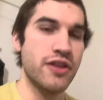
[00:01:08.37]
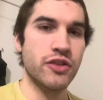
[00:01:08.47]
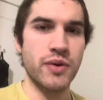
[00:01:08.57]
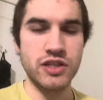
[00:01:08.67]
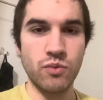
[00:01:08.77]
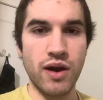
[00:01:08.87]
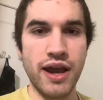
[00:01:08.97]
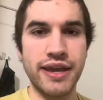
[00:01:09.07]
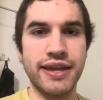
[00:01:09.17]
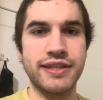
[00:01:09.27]
the reason why
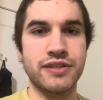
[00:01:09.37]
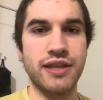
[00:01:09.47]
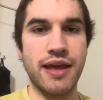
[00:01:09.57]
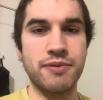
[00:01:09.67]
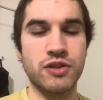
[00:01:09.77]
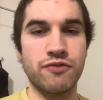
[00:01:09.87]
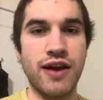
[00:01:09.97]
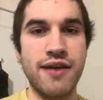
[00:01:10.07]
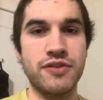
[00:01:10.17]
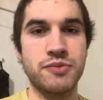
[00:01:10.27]
it's episode
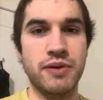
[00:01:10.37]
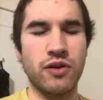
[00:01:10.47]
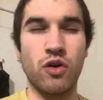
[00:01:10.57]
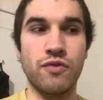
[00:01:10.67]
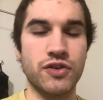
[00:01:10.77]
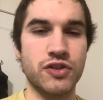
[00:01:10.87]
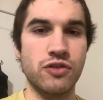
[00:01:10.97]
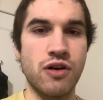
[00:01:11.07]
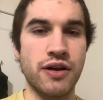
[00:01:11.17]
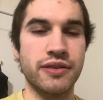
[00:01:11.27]
five has been in a hole for so
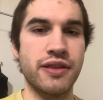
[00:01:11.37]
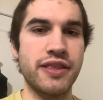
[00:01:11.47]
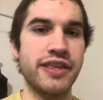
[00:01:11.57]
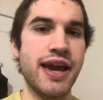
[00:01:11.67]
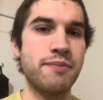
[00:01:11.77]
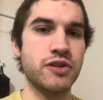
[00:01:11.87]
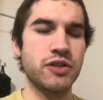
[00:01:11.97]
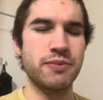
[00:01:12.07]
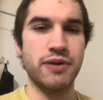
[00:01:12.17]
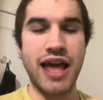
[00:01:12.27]
long, the, the
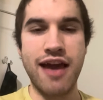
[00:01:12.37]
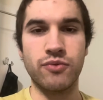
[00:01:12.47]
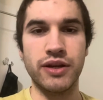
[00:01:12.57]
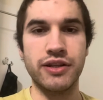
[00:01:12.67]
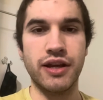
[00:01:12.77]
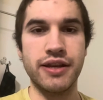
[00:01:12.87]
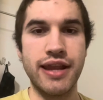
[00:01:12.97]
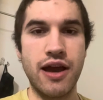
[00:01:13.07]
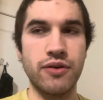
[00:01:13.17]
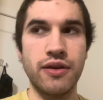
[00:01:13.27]
episode's about halfway done
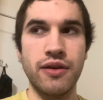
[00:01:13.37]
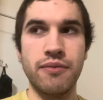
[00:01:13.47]
now,